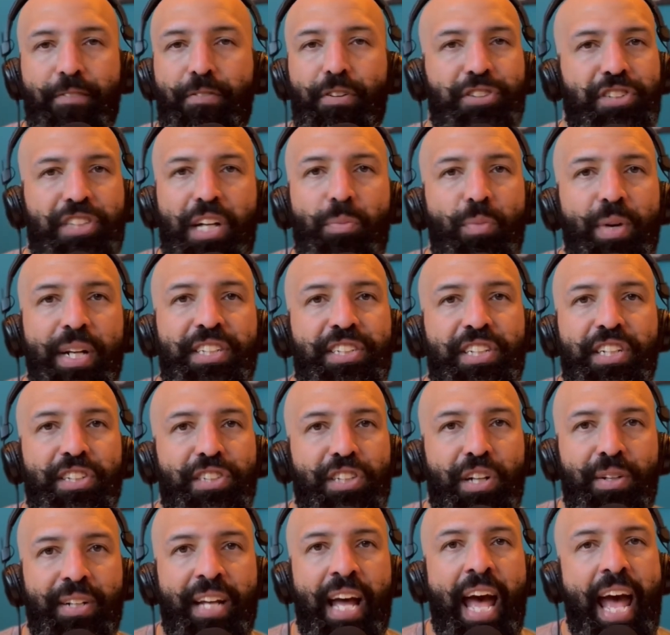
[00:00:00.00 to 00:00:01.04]
For some reason, he's
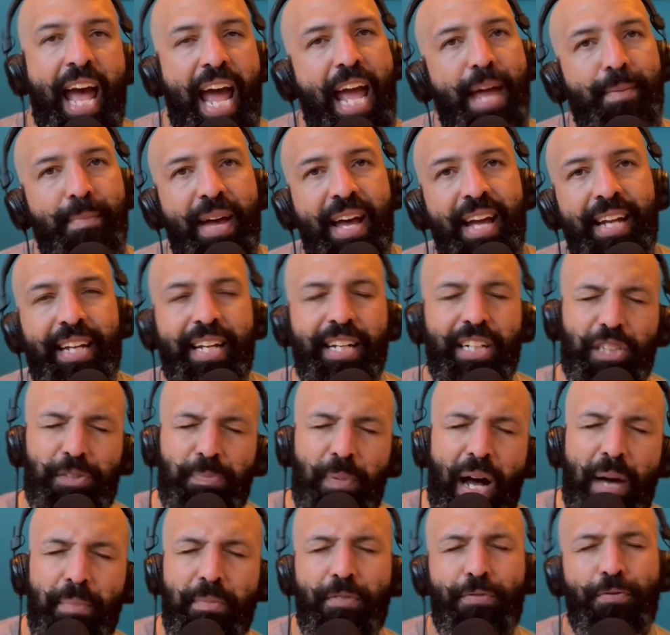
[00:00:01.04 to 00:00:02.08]
always, hey, man, can you
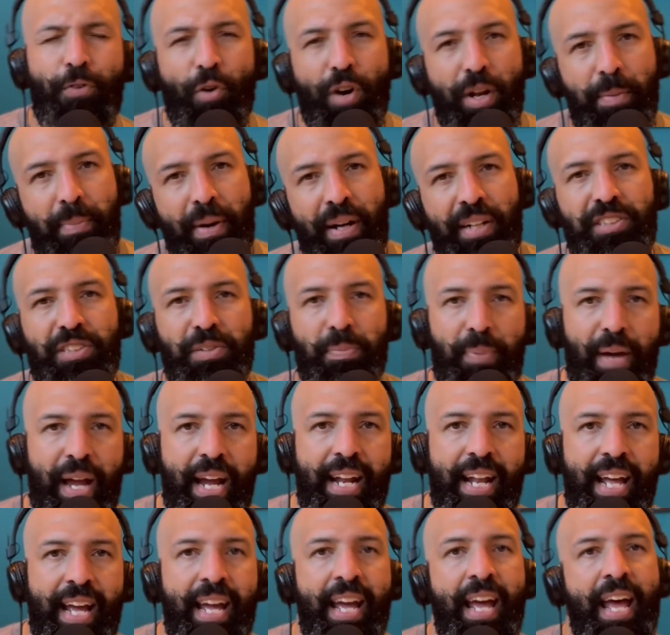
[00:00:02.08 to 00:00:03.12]
spot me $40 to
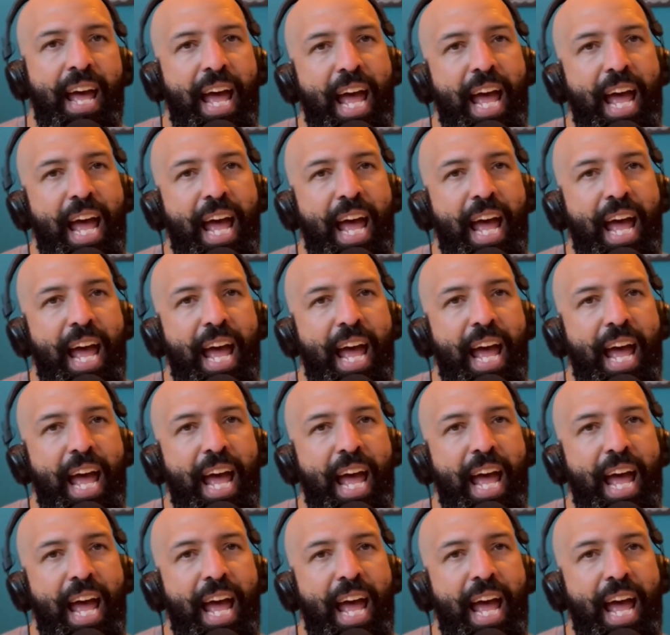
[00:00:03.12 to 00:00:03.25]
payday?